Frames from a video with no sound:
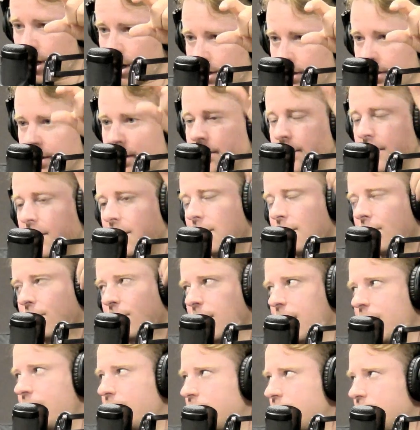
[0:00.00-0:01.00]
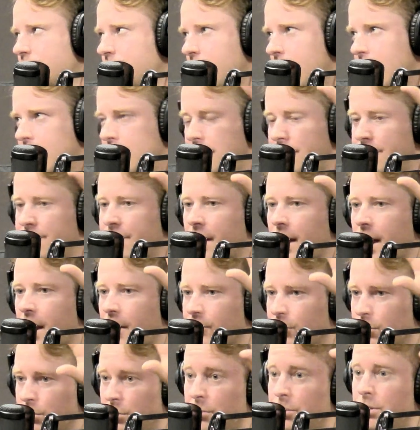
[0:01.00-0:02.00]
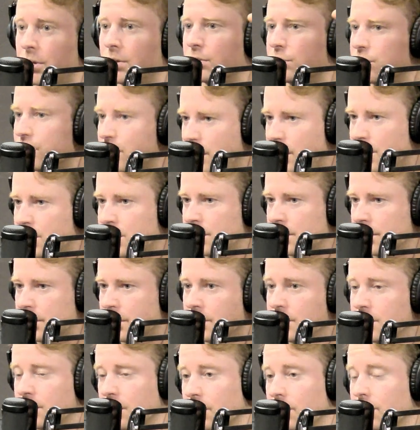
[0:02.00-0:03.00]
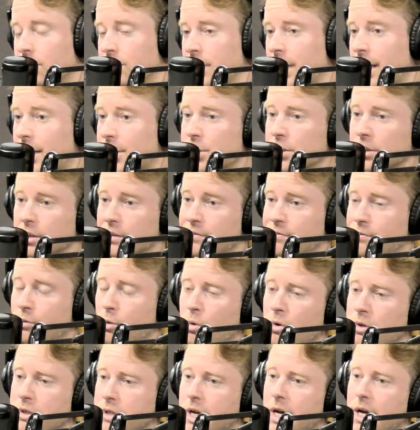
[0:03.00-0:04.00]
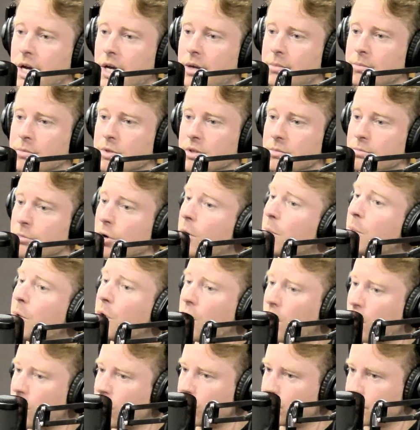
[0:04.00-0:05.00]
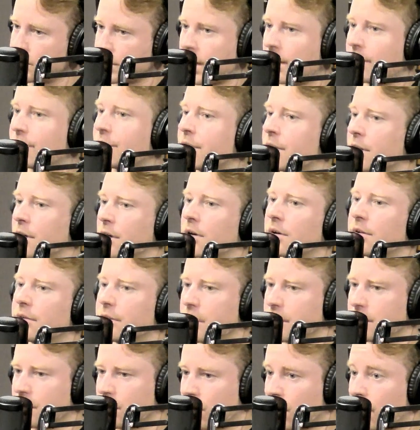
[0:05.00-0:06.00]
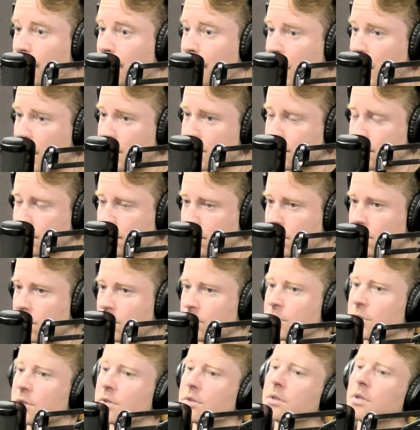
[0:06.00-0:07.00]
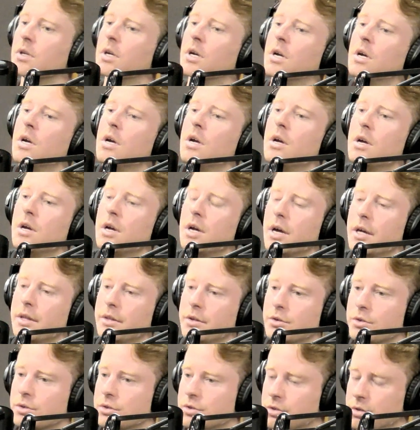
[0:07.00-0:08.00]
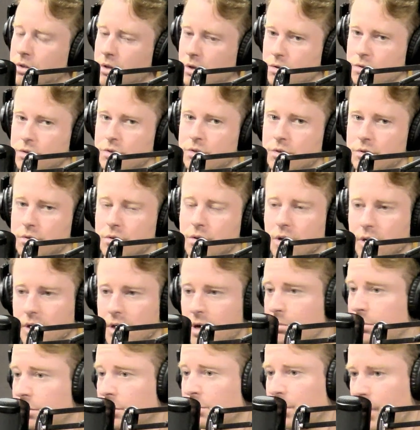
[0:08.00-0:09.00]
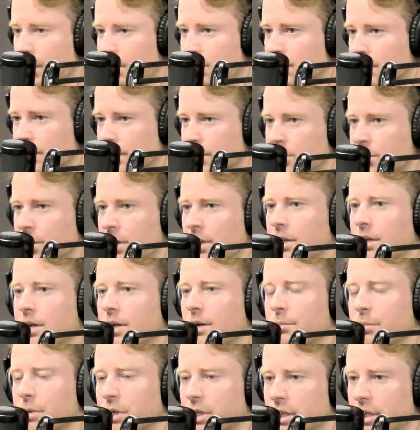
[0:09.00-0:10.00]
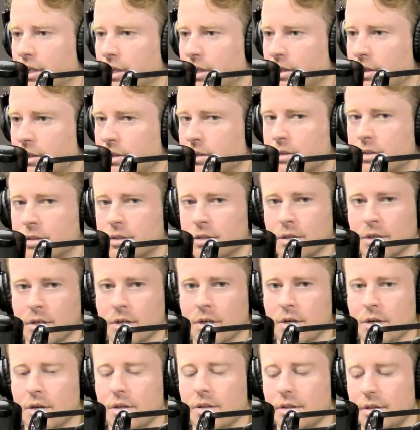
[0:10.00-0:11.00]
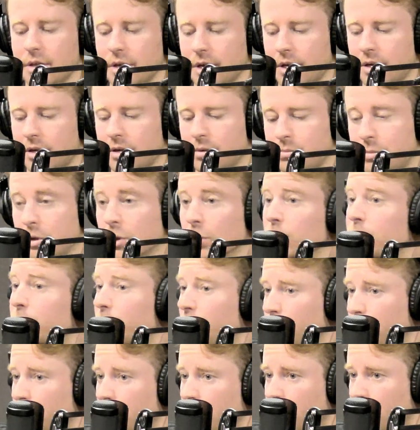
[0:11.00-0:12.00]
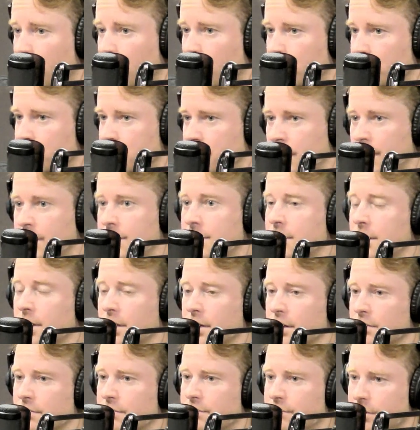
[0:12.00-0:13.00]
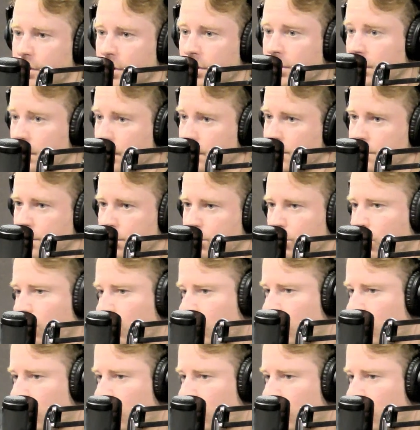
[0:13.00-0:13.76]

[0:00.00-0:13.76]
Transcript: and then the rest, 85, would be built traditionally. So there's actually 4 times the mobile homes out there than there are modular homes. And there's a couple publicly traded companies that build mobile homes, and that's kind of it's a rural